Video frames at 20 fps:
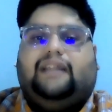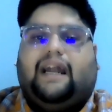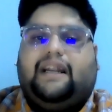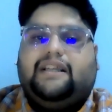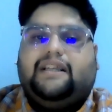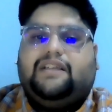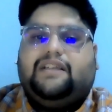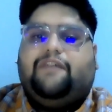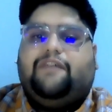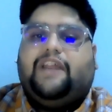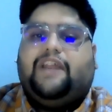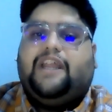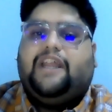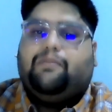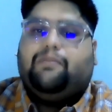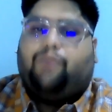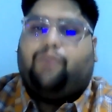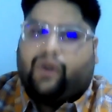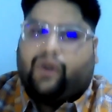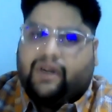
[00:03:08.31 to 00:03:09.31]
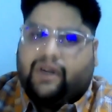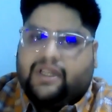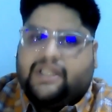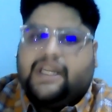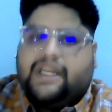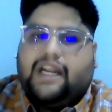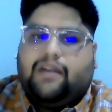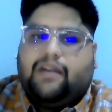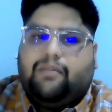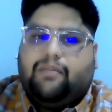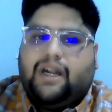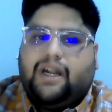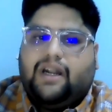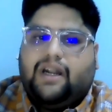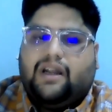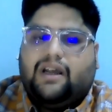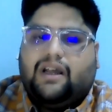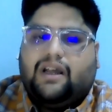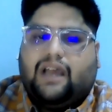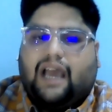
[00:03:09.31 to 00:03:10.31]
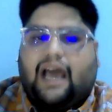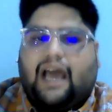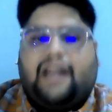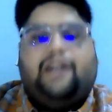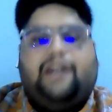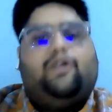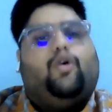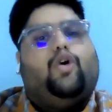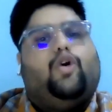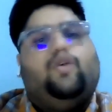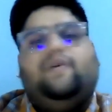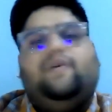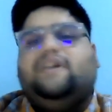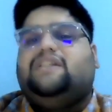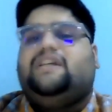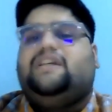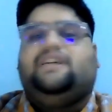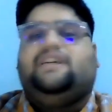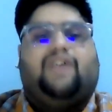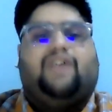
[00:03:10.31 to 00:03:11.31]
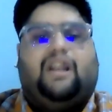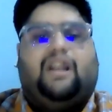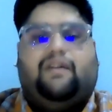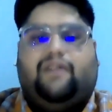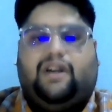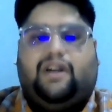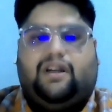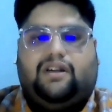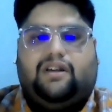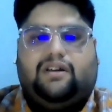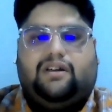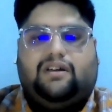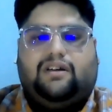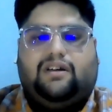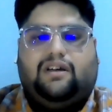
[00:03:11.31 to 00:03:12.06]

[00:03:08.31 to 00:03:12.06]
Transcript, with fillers: That is a very important statement and it always stays relevant.